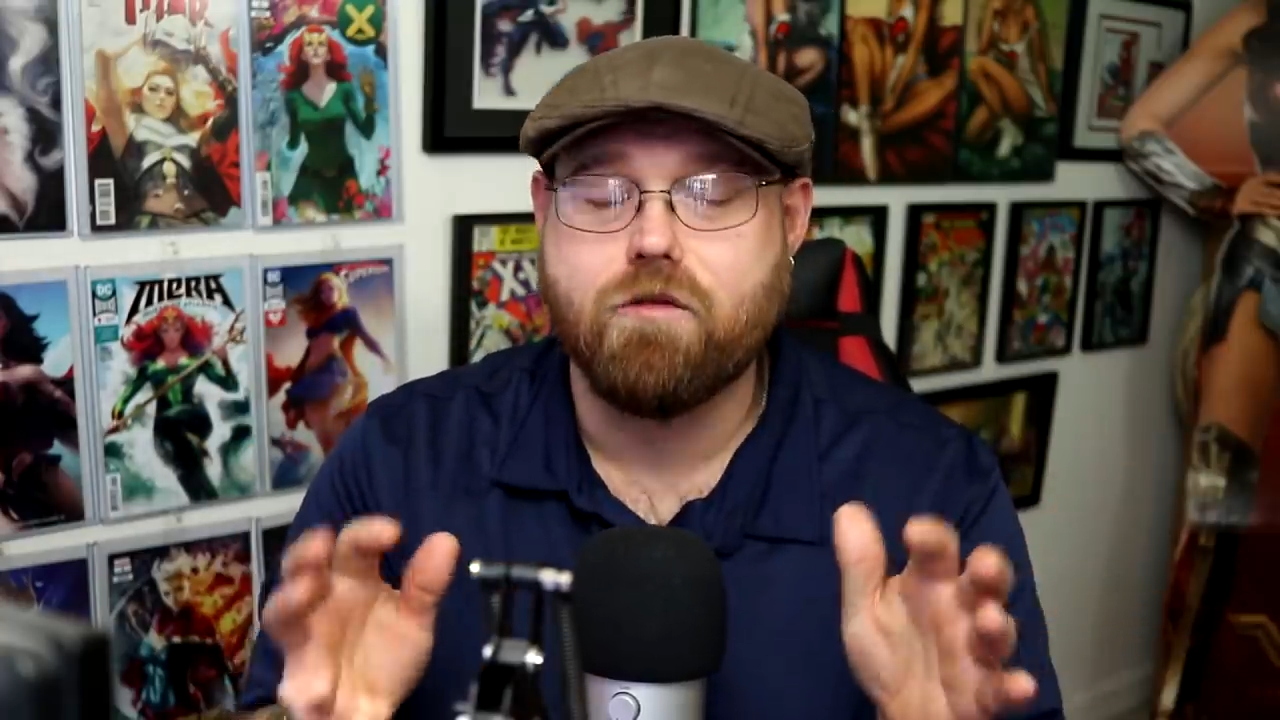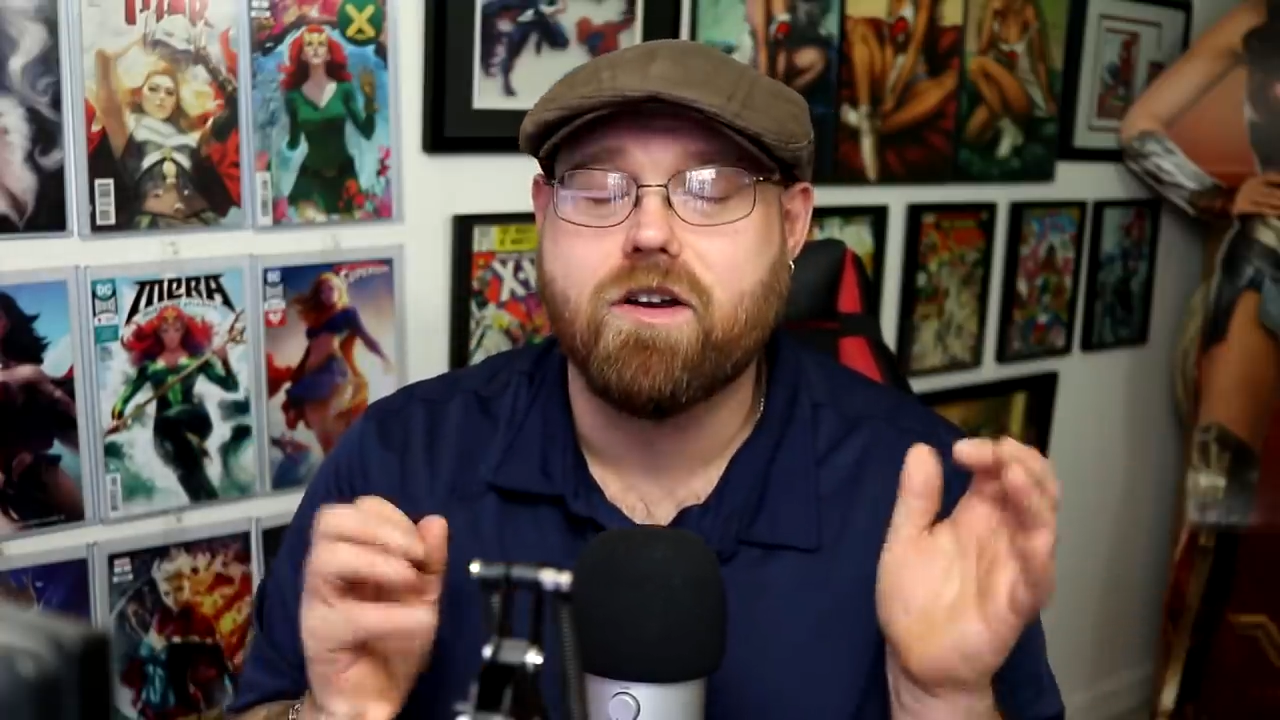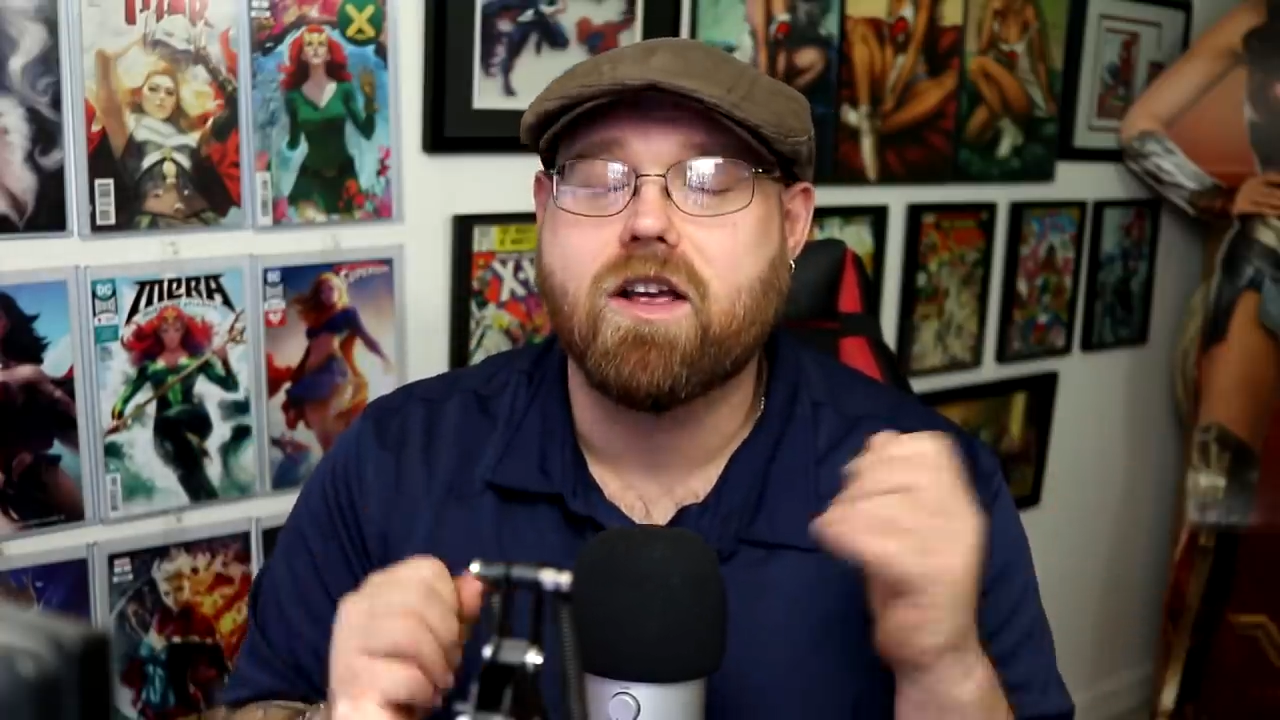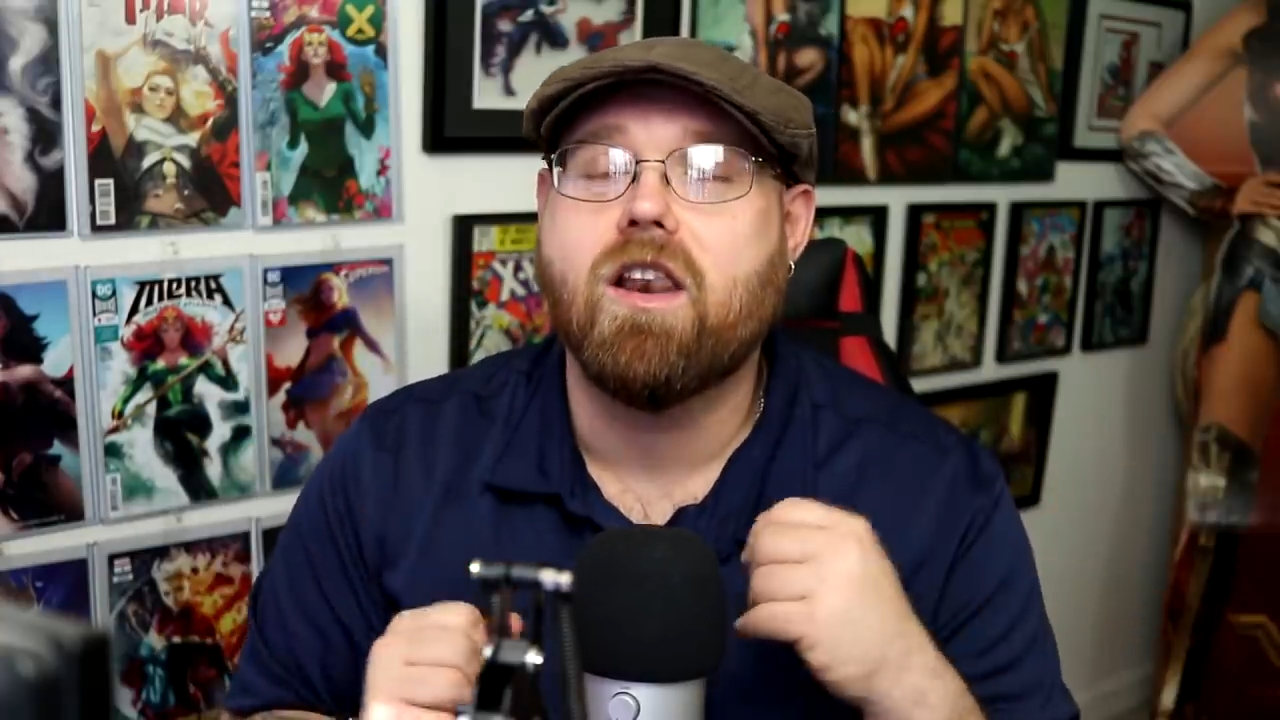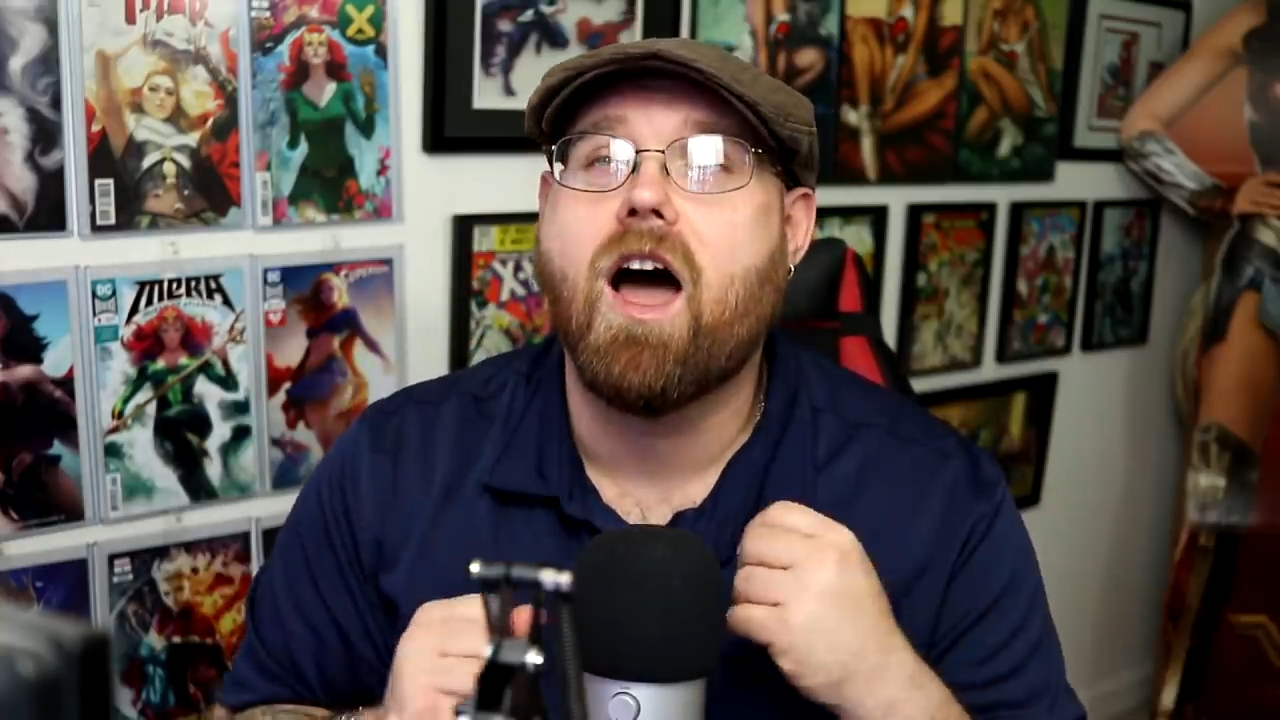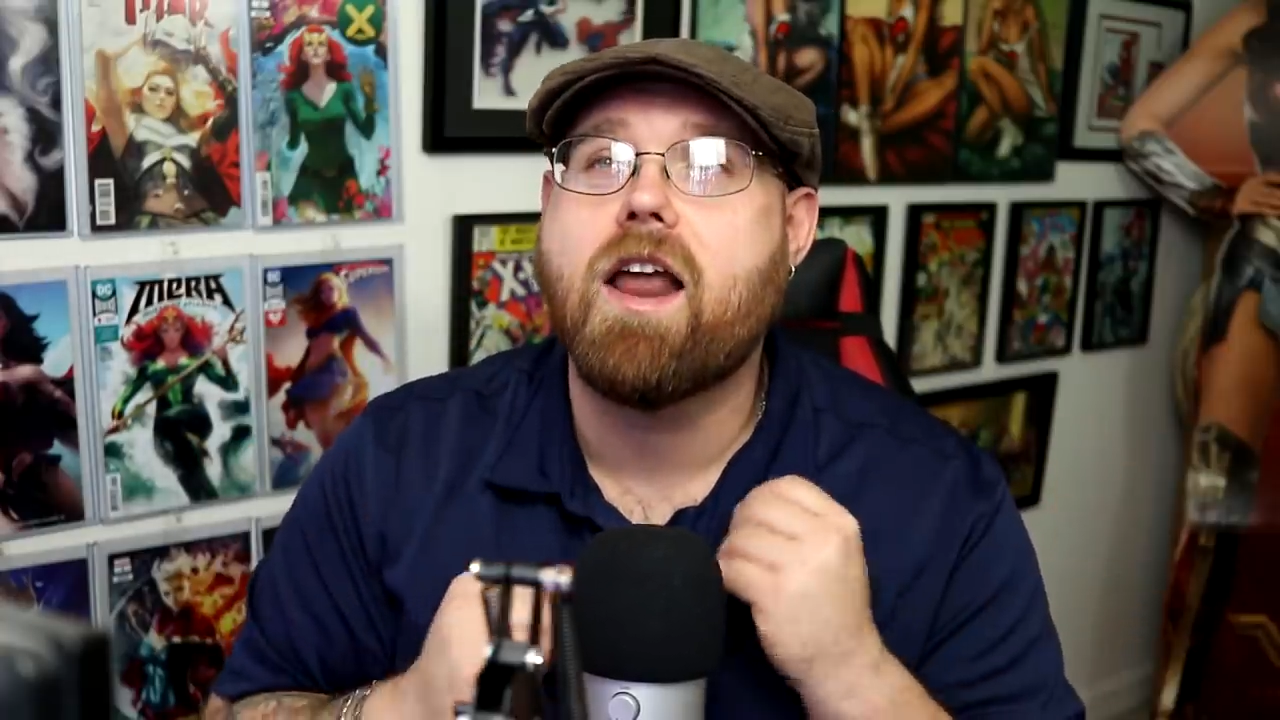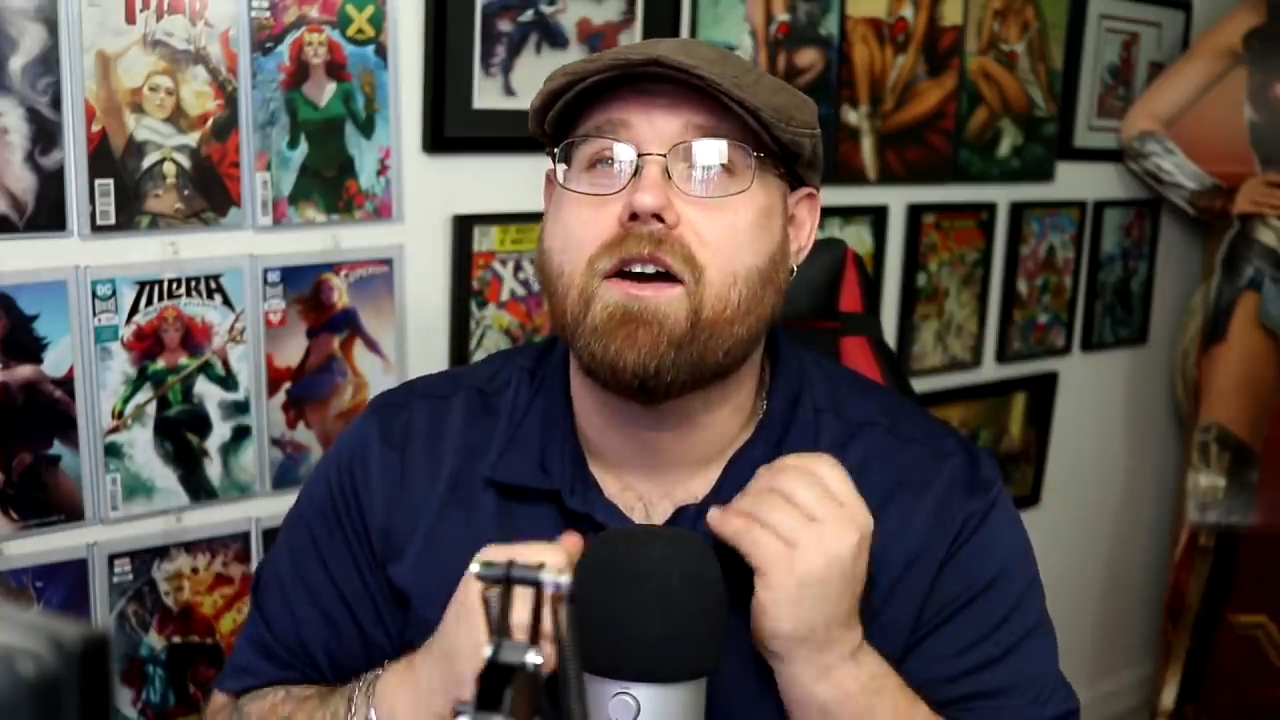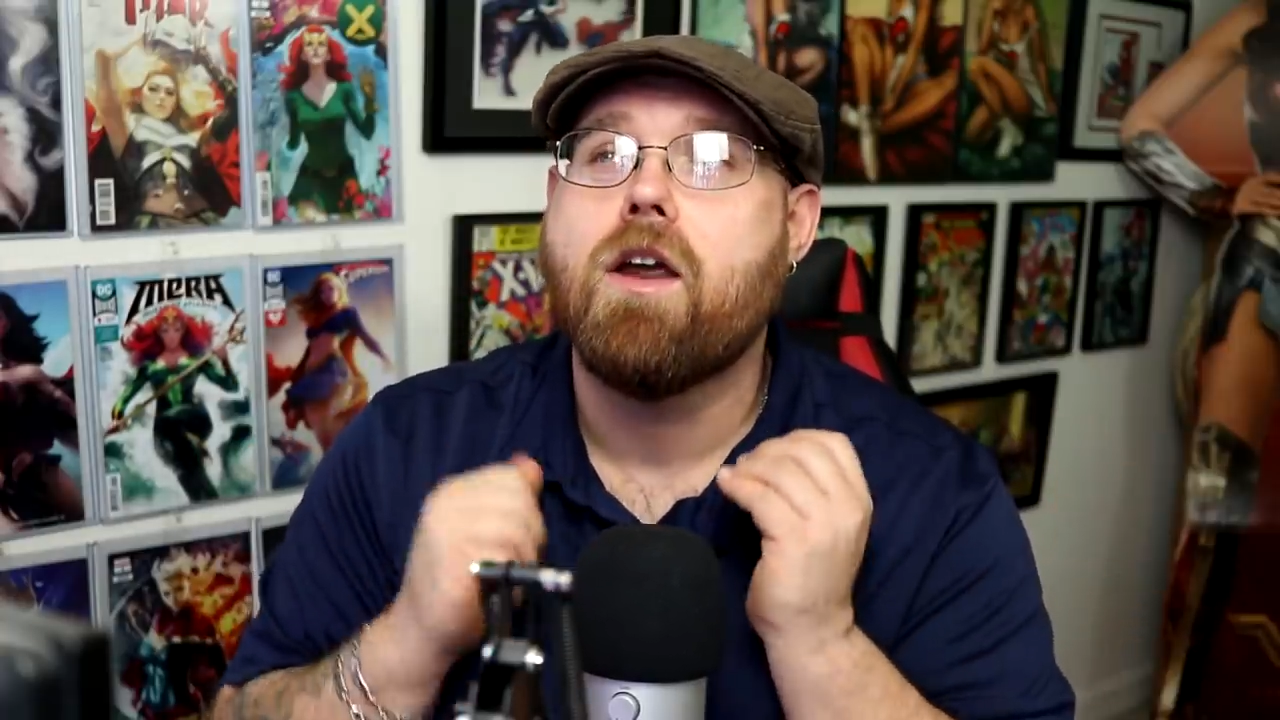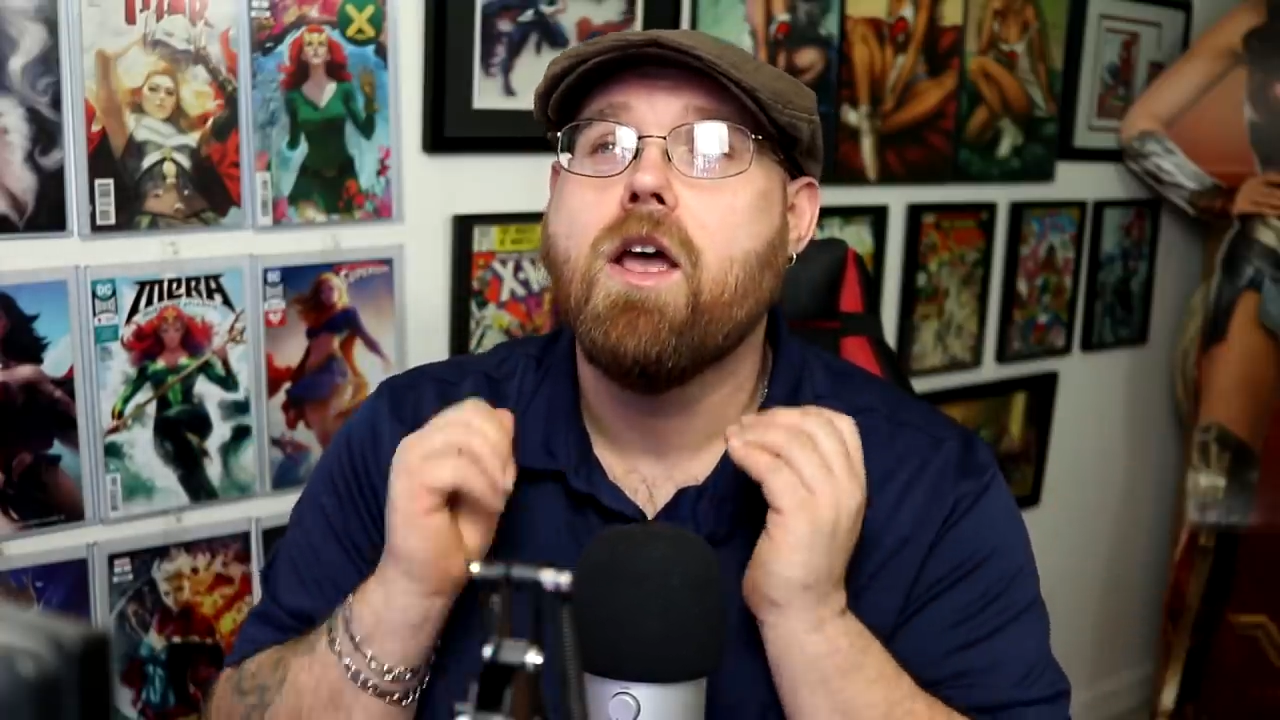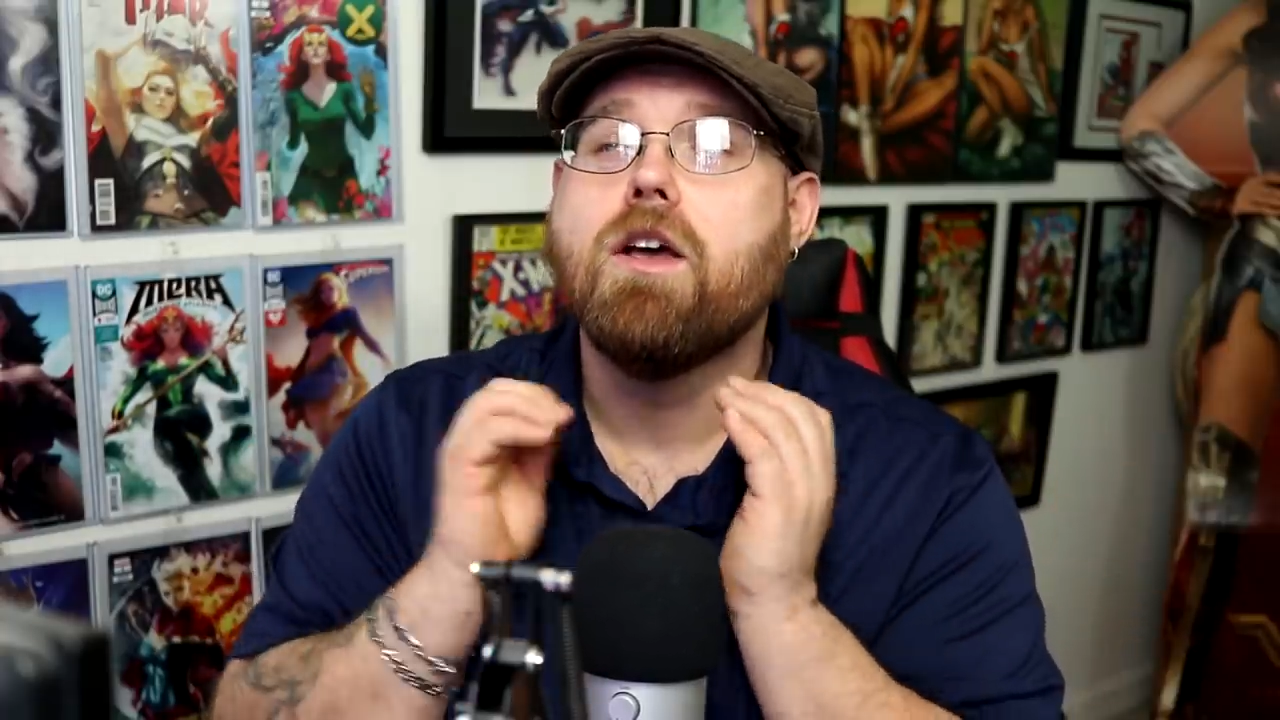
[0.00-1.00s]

over at Collider.